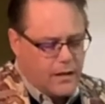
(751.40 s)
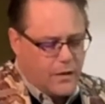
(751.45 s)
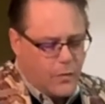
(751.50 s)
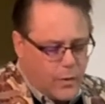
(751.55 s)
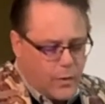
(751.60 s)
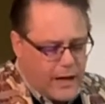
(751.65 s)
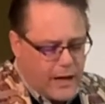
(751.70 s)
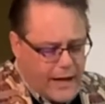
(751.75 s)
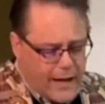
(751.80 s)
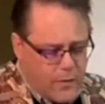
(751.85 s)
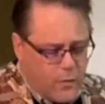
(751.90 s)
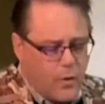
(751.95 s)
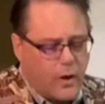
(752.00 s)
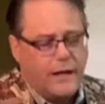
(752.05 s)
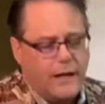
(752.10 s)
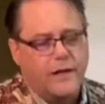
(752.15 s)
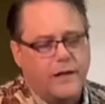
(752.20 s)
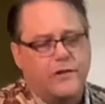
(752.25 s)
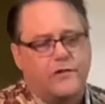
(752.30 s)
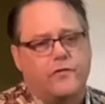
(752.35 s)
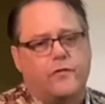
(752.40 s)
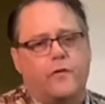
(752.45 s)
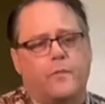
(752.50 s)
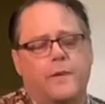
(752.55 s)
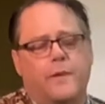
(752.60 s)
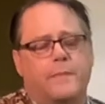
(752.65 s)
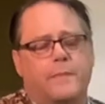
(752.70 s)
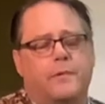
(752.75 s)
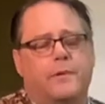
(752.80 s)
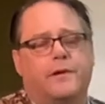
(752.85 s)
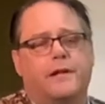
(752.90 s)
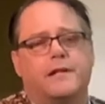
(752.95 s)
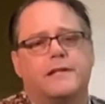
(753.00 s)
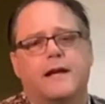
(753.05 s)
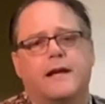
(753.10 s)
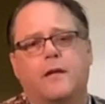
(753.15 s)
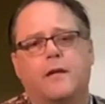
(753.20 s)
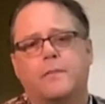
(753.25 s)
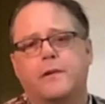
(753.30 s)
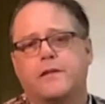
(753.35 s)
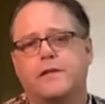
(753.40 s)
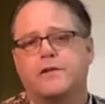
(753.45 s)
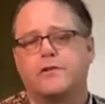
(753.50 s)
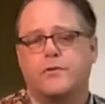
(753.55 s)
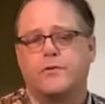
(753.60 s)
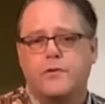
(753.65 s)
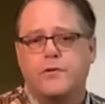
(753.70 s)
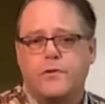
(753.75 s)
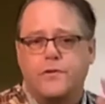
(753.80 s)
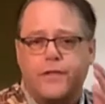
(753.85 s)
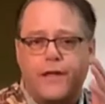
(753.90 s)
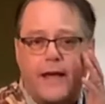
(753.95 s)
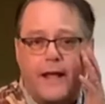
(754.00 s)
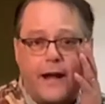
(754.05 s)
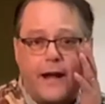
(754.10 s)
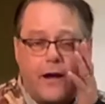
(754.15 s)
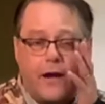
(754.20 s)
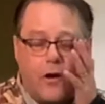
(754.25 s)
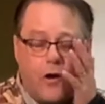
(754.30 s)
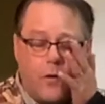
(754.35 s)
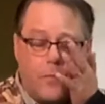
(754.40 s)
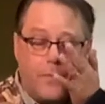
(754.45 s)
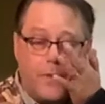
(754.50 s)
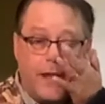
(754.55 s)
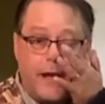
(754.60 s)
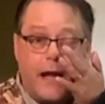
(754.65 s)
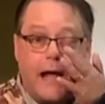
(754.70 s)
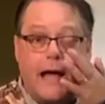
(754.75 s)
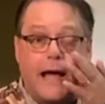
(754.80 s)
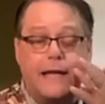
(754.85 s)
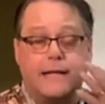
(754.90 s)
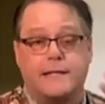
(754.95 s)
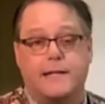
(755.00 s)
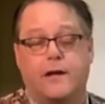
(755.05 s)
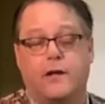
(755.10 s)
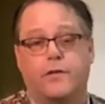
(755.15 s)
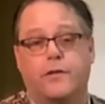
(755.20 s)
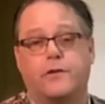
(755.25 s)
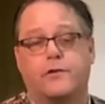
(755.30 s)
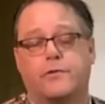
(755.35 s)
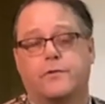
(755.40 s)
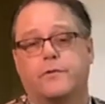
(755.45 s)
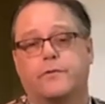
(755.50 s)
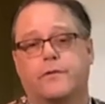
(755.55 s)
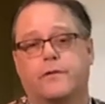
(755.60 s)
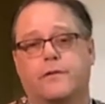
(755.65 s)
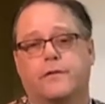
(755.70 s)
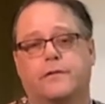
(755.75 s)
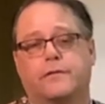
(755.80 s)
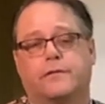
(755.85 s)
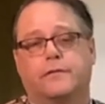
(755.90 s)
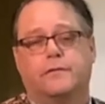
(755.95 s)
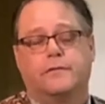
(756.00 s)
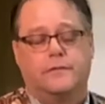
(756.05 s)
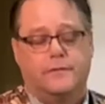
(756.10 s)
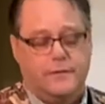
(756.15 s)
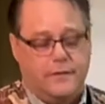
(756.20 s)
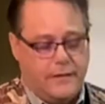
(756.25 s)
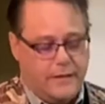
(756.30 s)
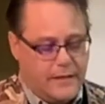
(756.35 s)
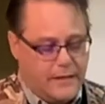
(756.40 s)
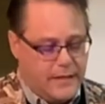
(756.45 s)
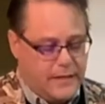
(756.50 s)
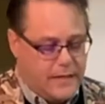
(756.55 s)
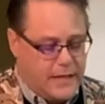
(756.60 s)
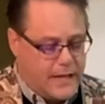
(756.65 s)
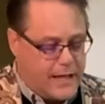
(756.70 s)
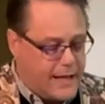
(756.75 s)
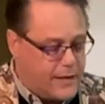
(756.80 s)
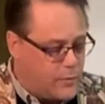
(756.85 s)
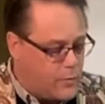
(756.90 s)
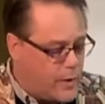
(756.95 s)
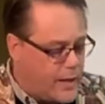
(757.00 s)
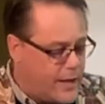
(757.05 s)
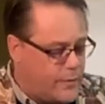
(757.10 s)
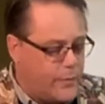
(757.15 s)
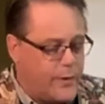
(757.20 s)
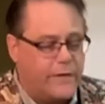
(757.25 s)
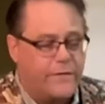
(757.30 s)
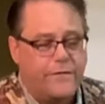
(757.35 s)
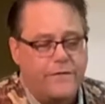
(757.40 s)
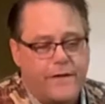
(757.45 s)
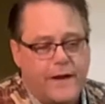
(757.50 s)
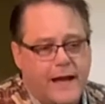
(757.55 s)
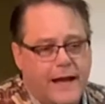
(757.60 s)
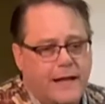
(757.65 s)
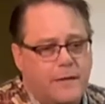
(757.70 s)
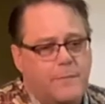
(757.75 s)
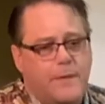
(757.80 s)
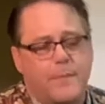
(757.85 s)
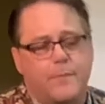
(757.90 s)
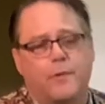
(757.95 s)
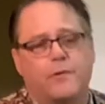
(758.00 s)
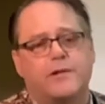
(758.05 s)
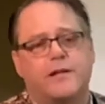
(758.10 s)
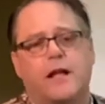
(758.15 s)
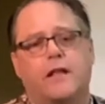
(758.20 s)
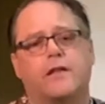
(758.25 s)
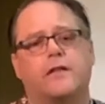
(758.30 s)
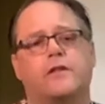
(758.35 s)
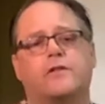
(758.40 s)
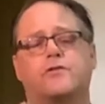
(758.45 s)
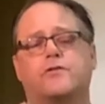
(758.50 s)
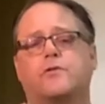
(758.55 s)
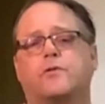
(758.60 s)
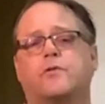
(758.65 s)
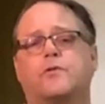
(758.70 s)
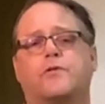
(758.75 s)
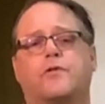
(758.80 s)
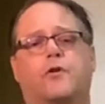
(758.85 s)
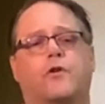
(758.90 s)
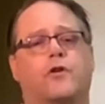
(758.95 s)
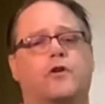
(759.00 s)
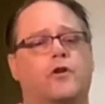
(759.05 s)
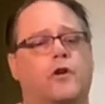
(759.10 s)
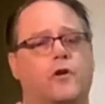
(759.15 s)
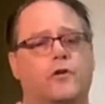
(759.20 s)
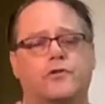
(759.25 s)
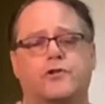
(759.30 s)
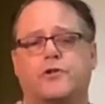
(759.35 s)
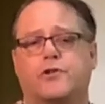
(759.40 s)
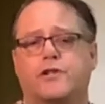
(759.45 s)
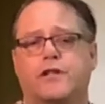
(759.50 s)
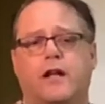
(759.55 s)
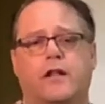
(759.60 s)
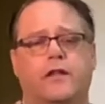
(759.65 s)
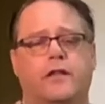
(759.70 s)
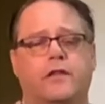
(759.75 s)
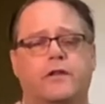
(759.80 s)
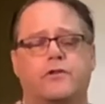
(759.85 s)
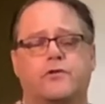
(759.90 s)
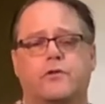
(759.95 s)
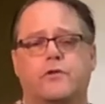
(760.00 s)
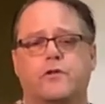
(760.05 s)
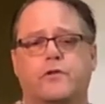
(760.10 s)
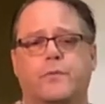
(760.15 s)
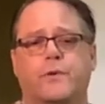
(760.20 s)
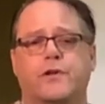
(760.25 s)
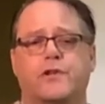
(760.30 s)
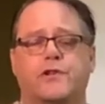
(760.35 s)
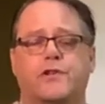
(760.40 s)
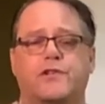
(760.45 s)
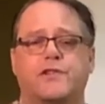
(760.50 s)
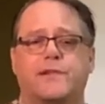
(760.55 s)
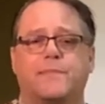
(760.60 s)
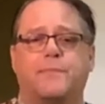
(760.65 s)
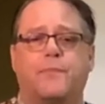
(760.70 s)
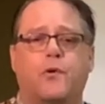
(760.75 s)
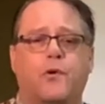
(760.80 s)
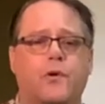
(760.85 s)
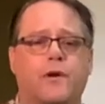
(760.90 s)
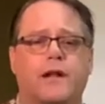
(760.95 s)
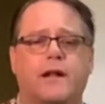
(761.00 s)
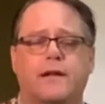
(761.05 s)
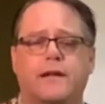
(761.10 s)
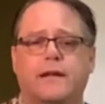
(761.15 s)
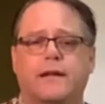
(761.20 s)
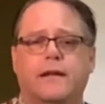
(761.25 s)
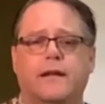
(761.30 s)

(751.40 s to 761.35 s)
what I want is for people to tell me the truth, and I hope that I tell the truth. And when we find people telling the truth or culture telling the truth, we should support it.